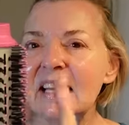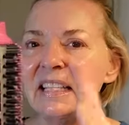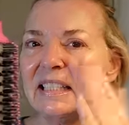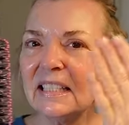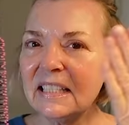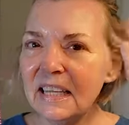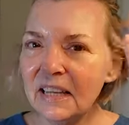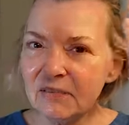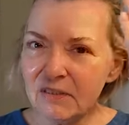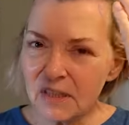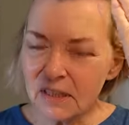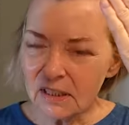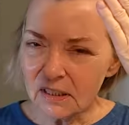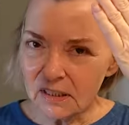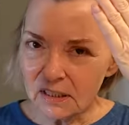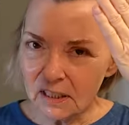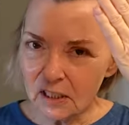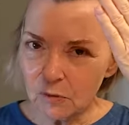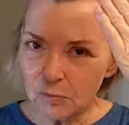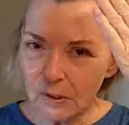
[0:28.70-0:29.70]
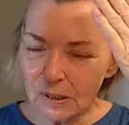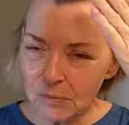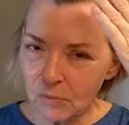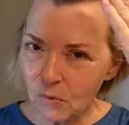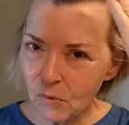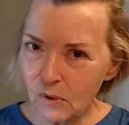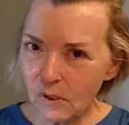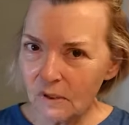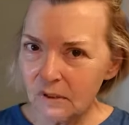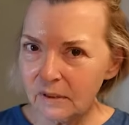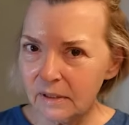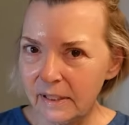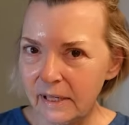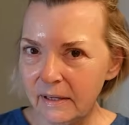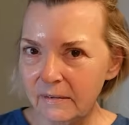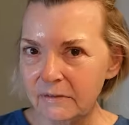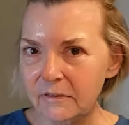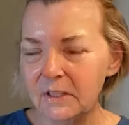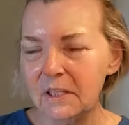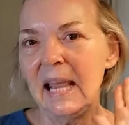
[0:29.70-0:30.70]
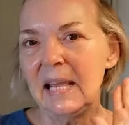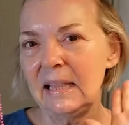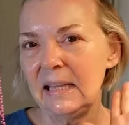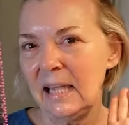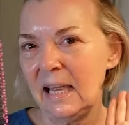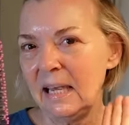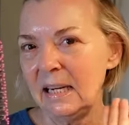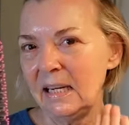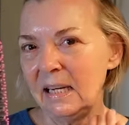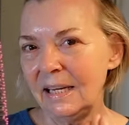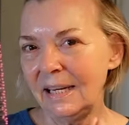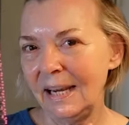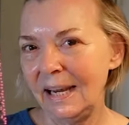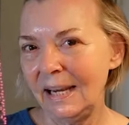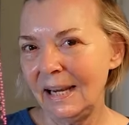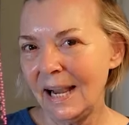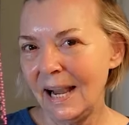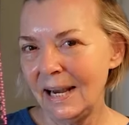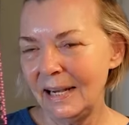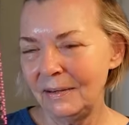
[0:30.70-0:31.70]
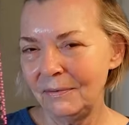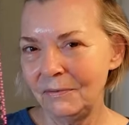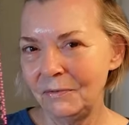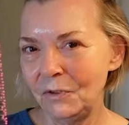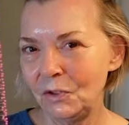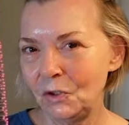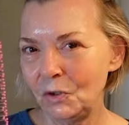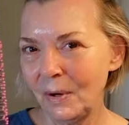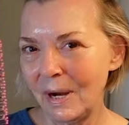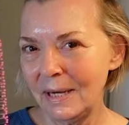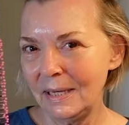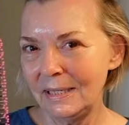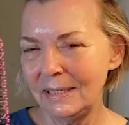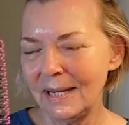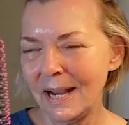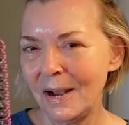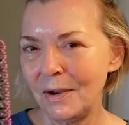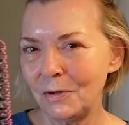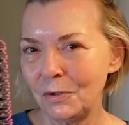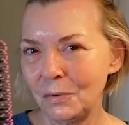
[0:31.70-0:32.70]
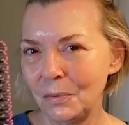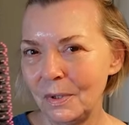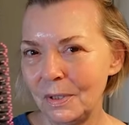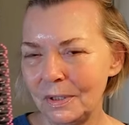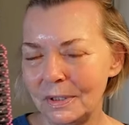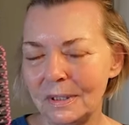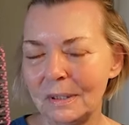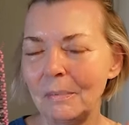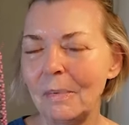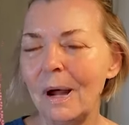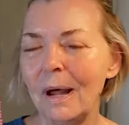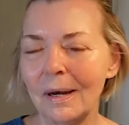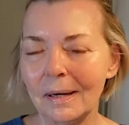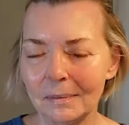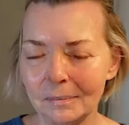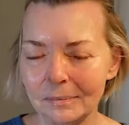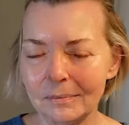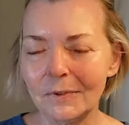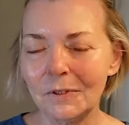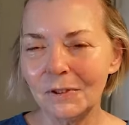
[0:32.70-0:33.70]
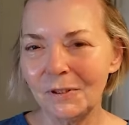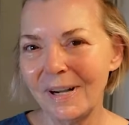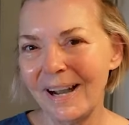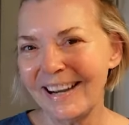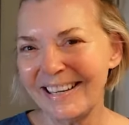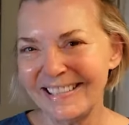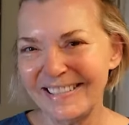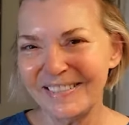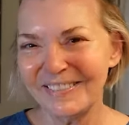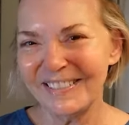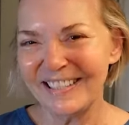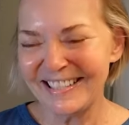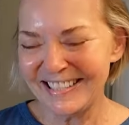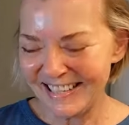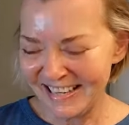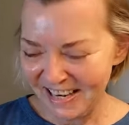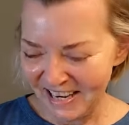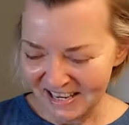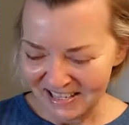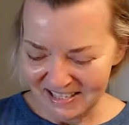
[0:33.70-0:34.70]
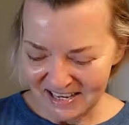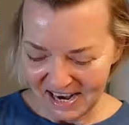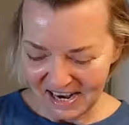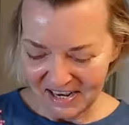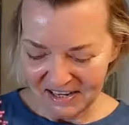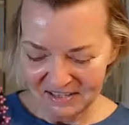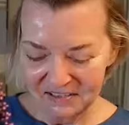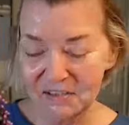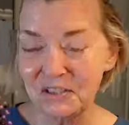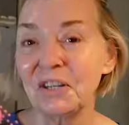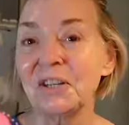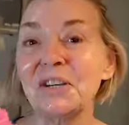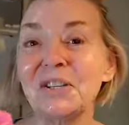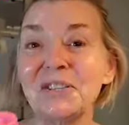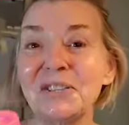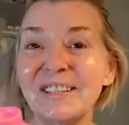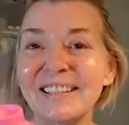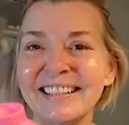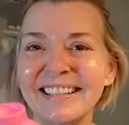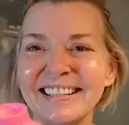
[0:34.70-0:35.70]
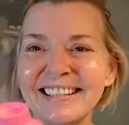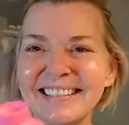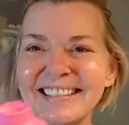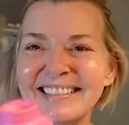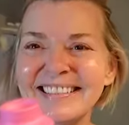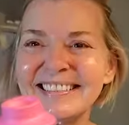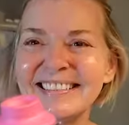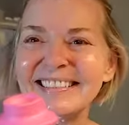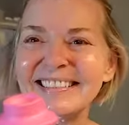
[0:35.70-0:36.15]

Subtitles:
this gives it a little bit more lift, and then it kind of straightens out towards the bottom. You guys will see as I start doing this.